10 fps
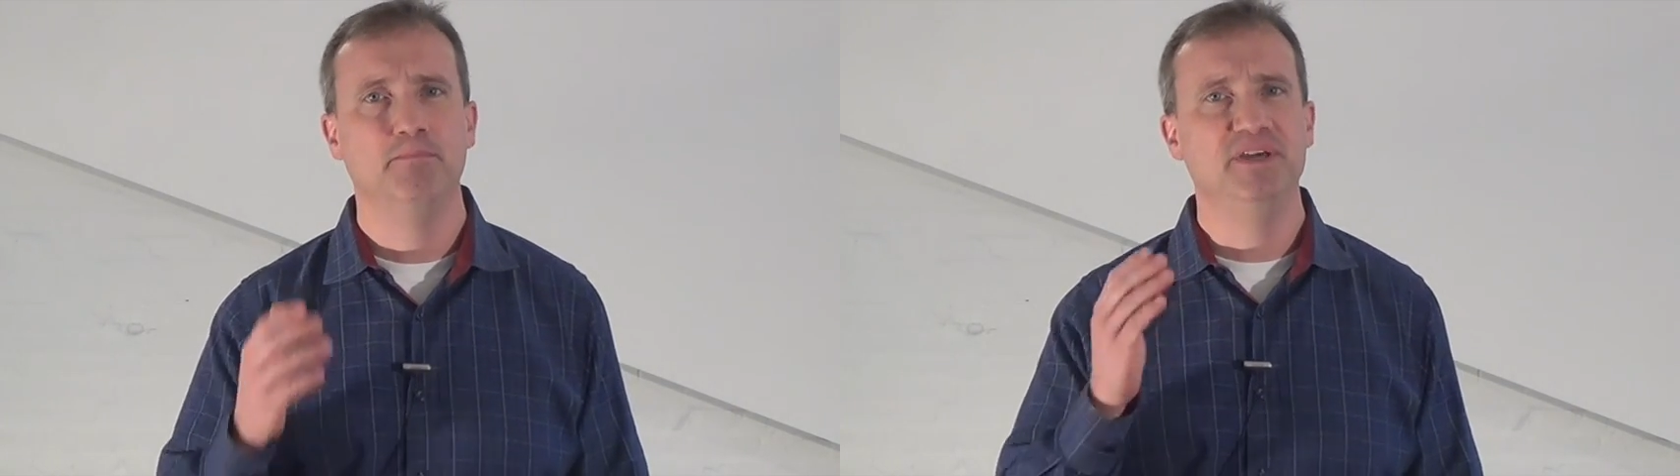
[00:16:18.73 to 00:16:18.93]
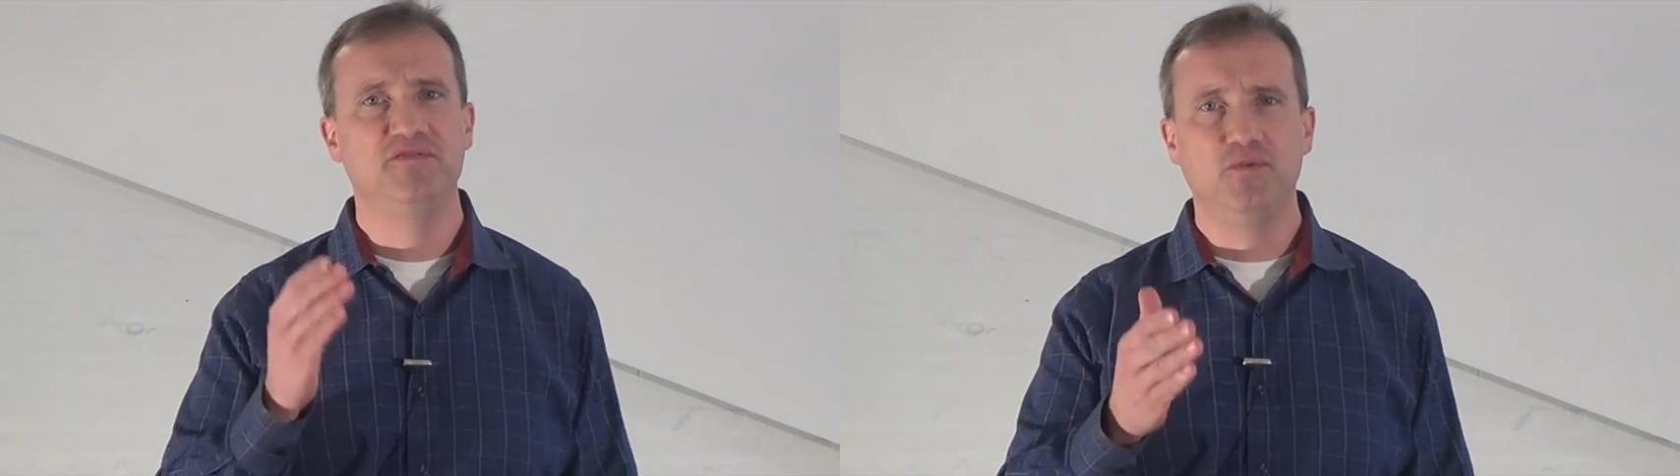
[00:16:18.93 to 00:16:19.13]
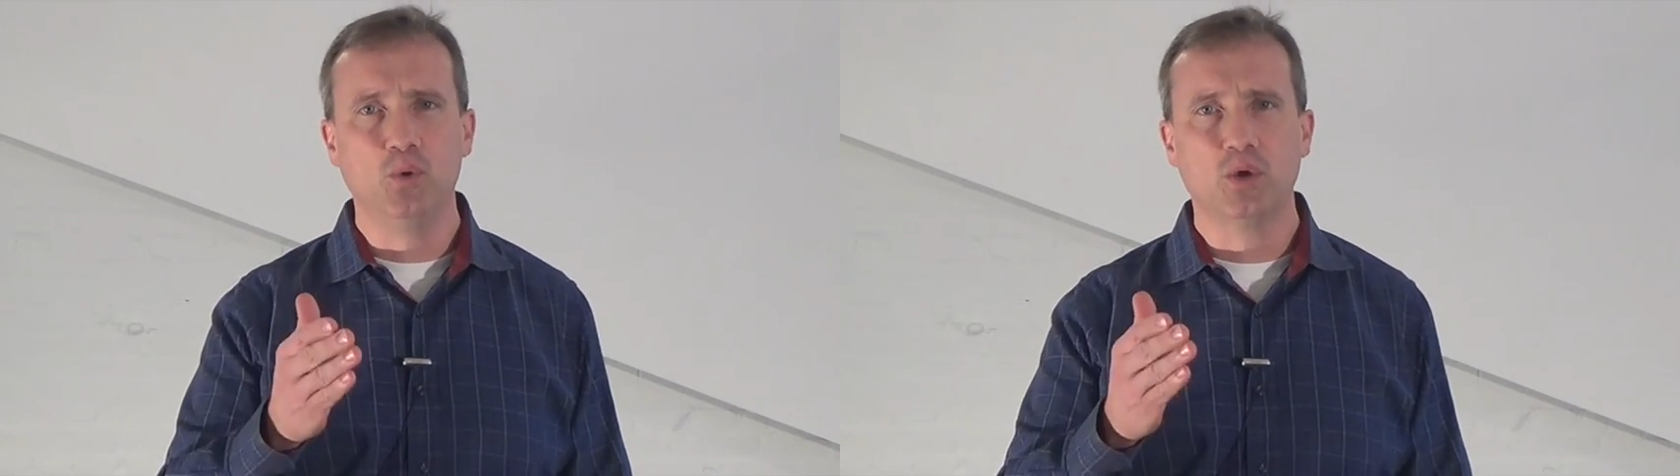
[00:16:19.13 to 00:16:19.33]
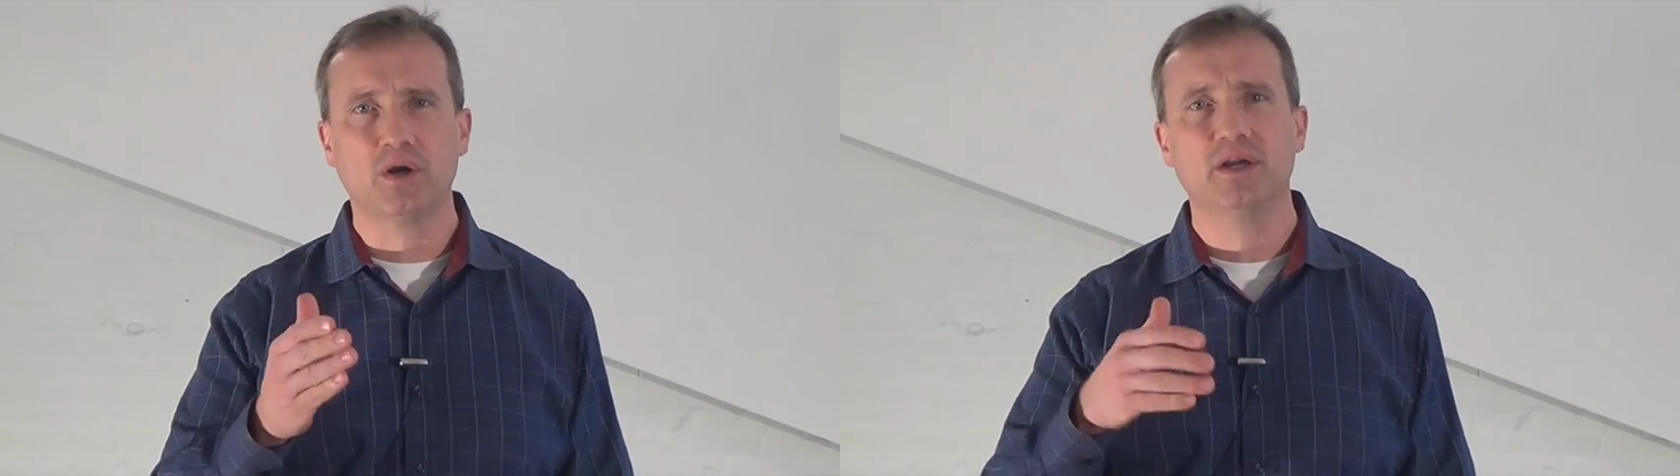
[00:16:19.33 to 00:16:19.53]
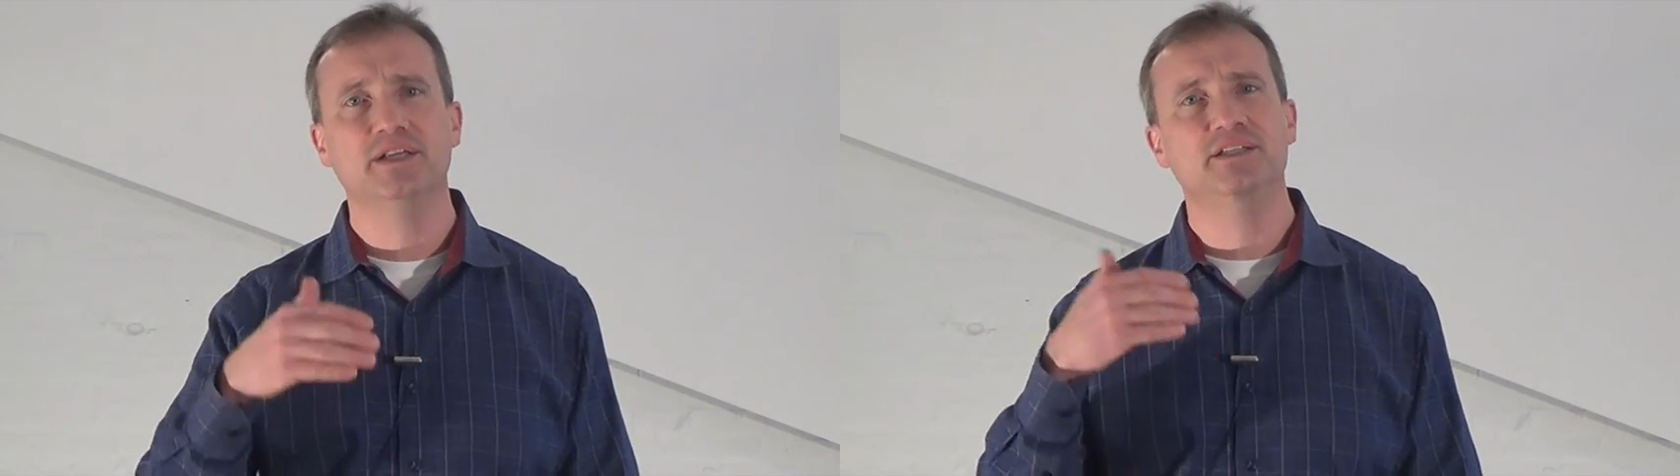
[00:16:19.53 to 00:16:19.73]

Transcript: Before